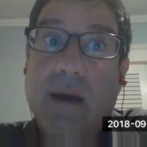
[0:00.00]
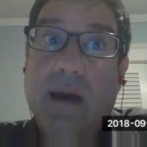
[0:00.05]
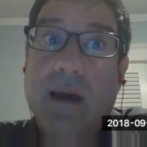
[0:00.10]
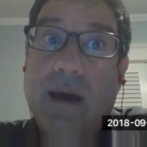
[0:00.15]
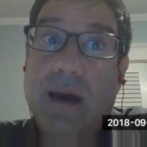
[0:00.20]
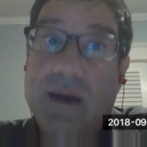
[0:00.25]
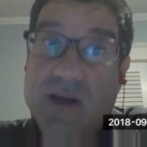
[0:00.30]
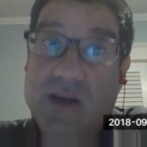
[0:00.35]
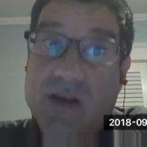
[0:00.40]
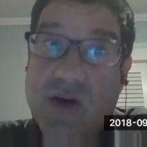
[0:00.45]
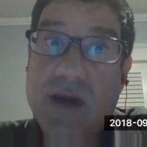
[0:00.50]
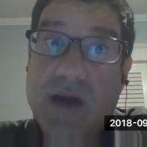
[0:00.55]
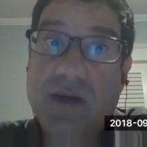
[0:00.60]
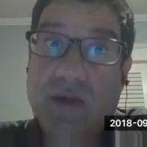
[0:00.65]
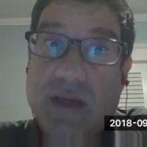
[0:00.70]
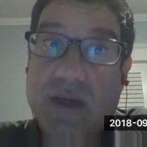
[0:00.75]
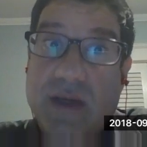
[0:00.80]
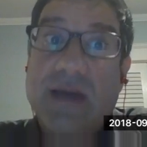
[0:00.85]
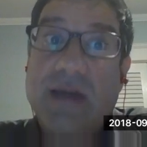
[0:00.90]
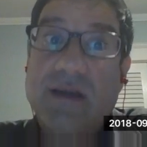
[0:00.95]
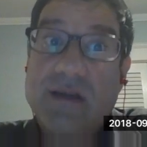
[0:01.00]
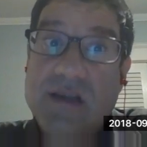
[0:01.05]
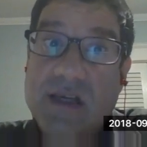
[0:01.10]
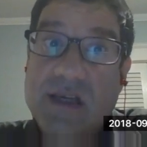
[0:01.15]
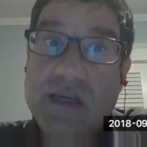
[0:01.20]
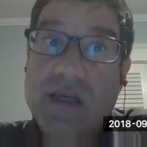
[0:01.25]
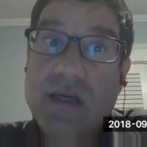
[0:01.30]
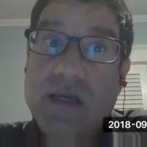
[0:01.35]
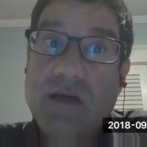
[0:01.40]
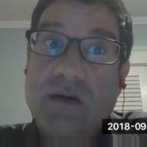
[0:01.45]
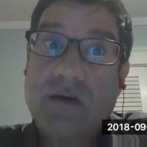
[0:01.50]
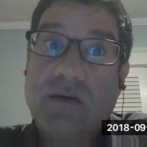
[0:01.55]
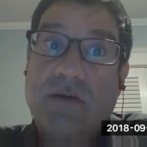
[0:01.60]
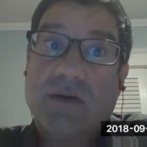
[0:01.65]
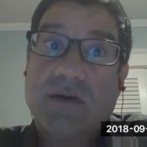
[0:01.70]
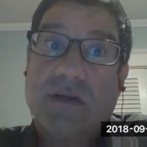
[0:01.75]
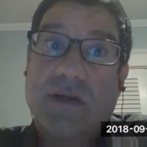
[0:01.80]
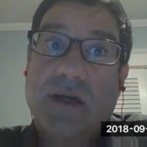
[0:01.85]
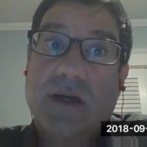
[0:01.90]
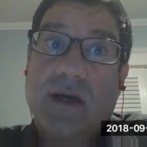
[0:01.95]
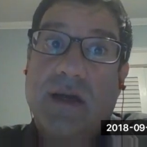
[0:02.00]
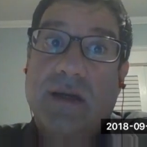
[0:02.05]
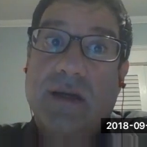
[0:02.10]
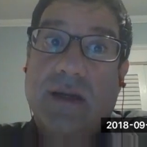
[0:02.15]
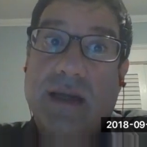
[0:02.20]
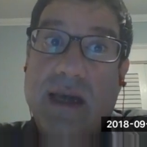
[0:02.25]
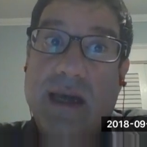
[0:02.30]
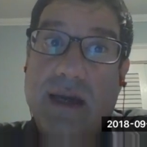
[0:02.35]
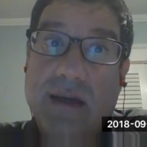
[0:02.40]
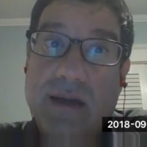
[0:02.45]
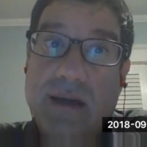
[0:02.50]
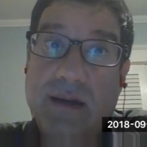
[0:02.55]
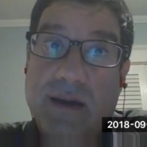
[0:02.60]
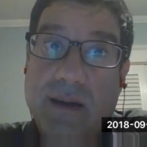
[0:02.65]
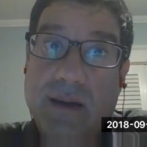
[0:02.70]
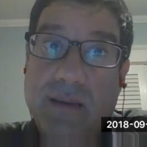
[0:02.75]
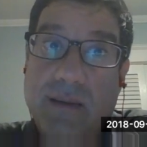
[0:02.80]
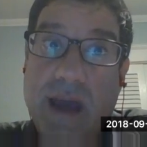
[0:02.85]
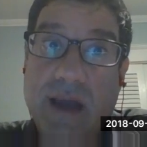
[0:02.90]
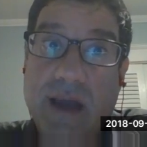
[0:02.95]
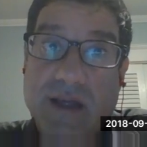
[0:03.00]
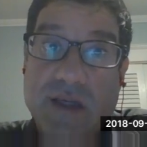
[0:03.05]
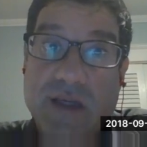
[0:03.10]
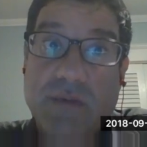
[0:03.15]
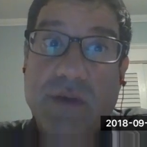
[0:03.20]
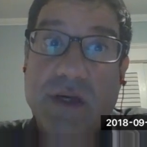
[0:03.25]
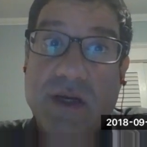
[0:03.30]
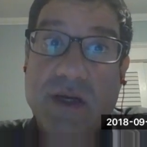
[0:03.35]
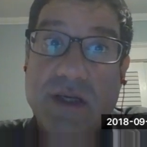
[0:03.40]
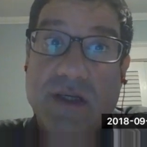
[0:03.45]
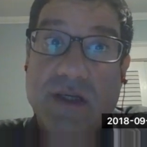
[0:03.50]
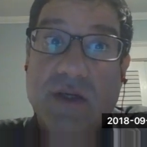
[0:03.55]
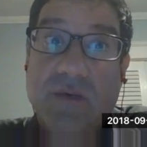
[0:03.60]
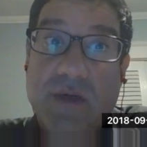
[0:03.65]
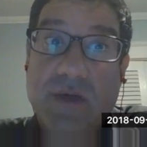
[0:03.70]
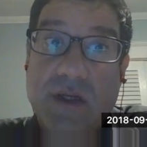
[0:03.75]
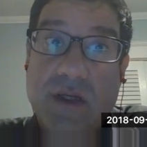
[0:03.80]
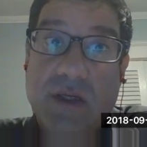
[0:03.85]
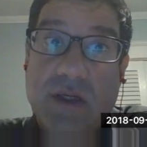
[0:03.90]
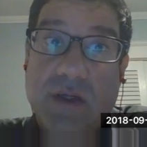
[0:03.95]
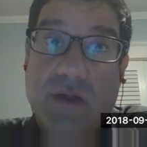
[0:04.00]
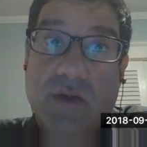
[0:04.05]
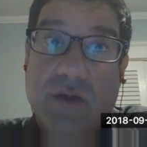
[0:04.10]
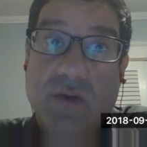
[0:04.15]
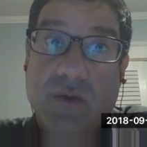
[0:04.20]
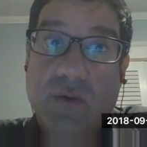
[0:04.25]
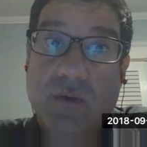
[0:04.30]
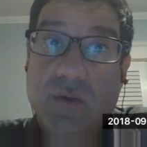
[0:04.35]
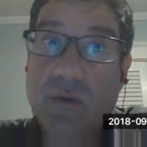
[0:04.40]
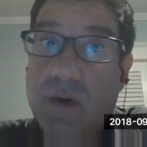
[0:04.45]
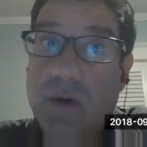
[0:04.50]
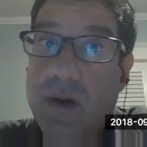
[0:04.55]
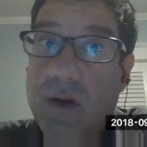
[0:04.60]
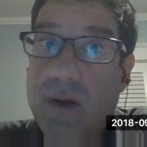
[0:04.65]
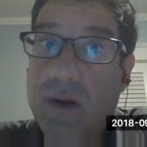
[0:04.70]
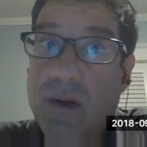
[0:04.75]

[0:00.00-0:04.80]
and try to get the skills and get the experience you need to